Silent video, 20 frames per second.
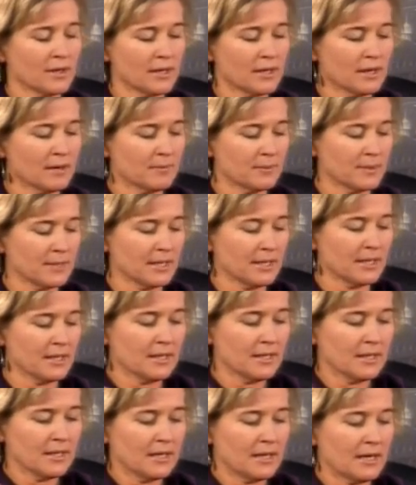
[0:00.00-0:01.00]
party company
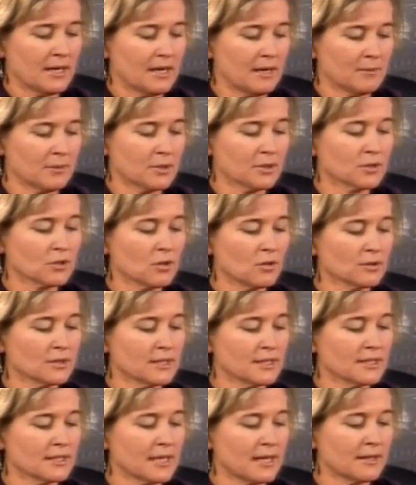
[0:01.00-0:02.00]
mm-hmm. um,
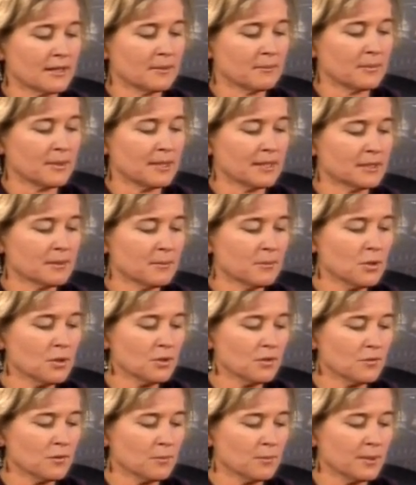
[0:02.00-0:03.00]
consultants sell it. But it's a
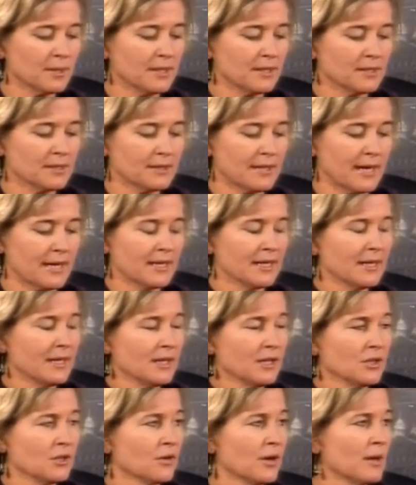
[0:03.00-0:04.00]
beautiful piece
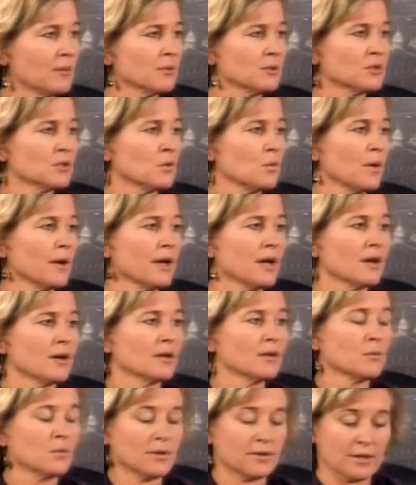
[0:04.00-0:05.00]
that you're able to
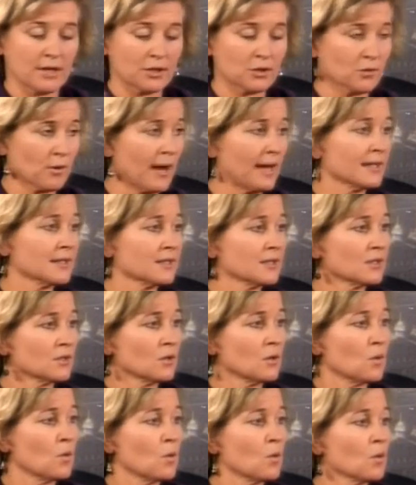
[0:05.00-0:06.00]
wear with a
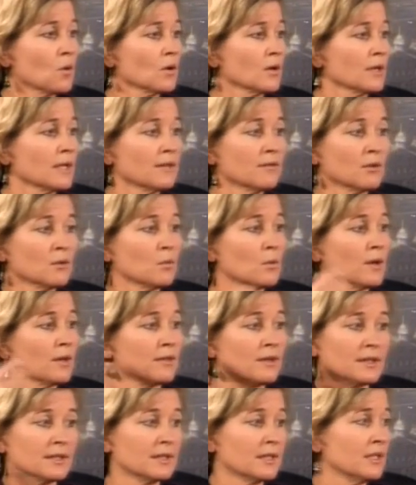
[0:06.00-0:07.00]
dress or even
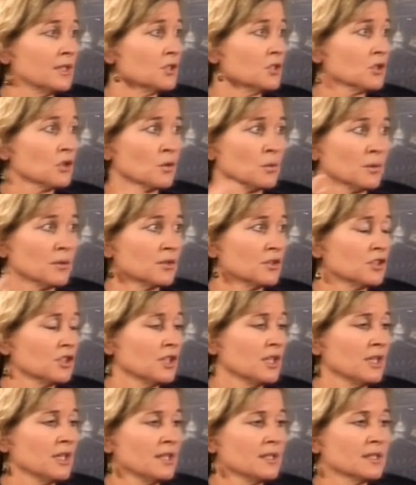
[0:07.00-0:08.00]
with a t-shirt with
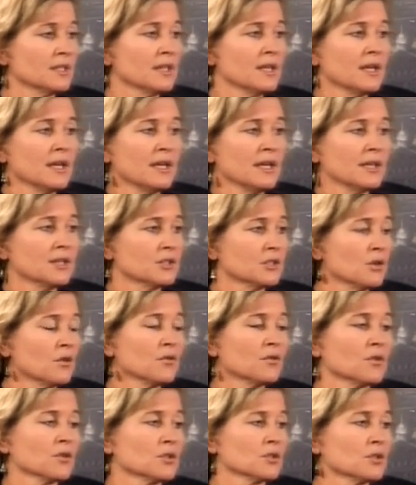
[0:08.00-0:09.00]
jeans. It's
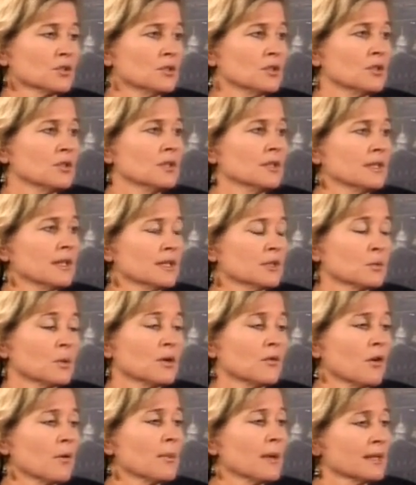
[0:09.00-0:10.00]
so versatile. It's
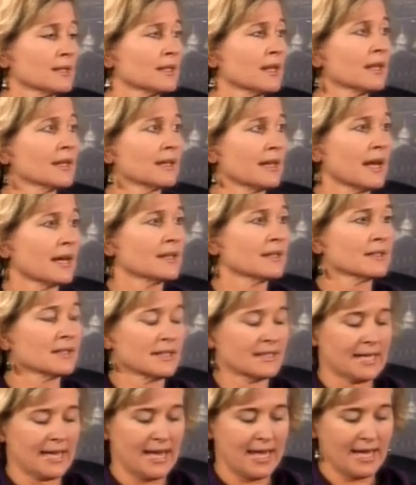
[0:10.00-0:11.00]
one of our best-selling
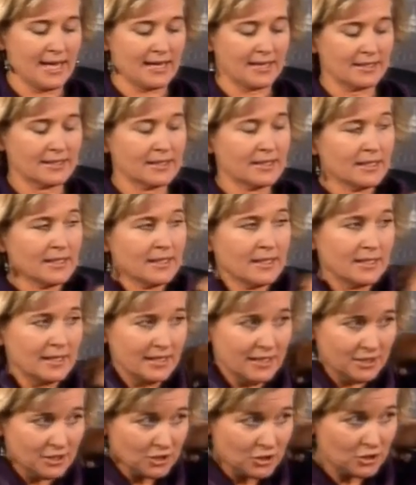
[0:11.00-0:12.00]
necklaces, and
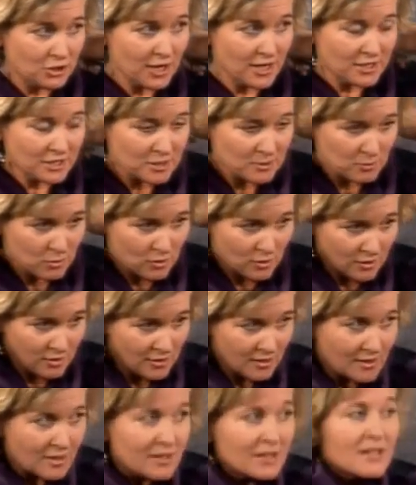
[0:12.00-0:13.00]
it's
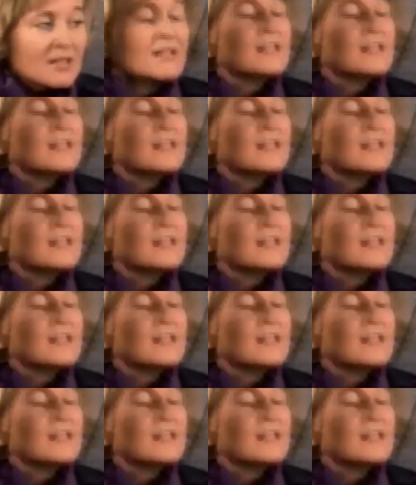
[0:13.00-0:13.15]
adjustable